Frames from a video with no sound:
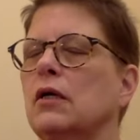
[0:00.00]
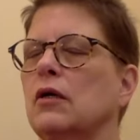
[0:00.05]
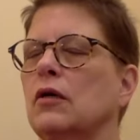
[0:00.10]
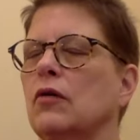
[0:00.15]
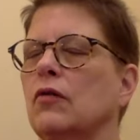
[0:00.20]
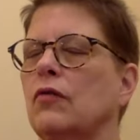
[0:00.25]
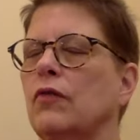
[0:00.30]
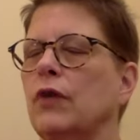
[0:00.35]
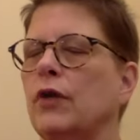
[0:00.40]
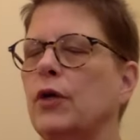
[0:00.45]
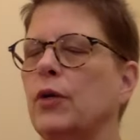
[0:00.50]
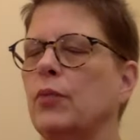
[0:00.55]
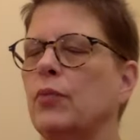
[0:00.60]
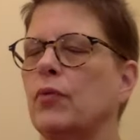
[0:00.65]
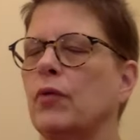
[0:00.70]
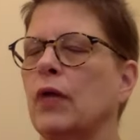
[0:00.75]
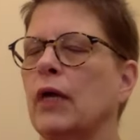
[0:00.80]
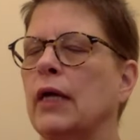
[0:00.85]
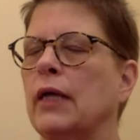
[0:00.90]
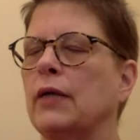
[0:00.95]
a very
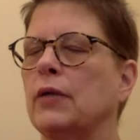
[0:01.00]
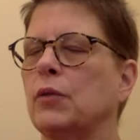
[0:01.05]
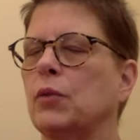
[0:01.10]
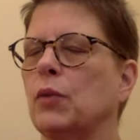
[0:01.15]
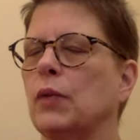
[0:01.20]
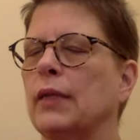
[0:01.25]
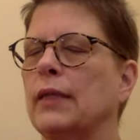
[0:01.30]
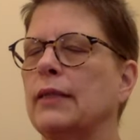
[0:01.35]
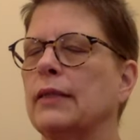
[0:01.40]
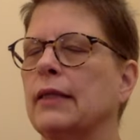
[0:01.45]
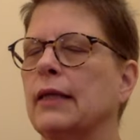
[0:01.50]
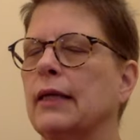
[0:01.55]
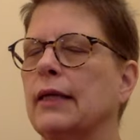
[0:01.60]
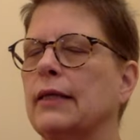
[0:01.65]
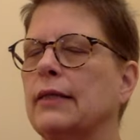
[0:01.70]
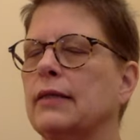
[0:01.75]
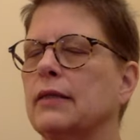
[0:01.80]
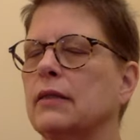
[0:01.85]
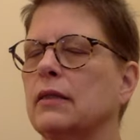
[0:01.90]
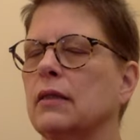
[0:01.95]
bright white
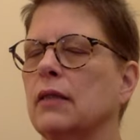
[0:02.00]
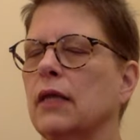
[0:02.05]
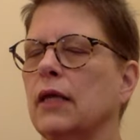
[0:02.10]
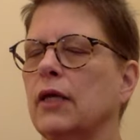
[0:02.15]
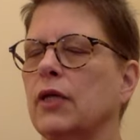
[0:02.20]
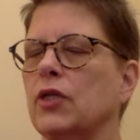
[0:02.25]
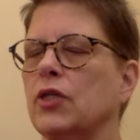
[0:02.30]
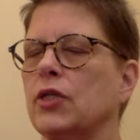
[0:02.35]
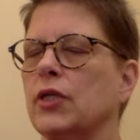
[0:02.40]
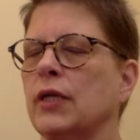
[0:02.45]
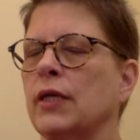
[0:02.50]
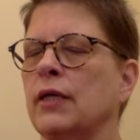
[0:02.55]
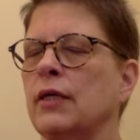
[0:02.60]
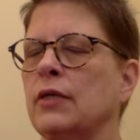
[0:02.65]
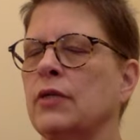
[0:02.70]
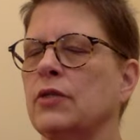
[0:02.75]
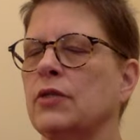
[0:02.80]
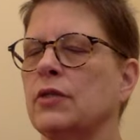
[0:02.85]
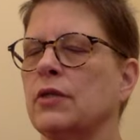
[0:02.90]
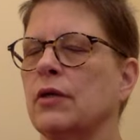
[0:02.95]
light like a shining
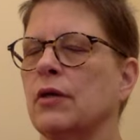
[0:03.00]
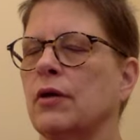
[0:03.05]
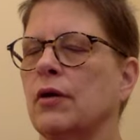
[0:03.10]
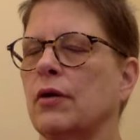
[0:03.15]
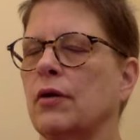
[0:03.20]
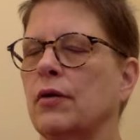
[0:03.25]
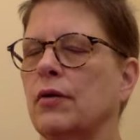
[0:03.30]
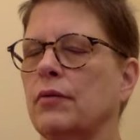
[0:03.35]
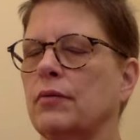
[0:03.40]
star.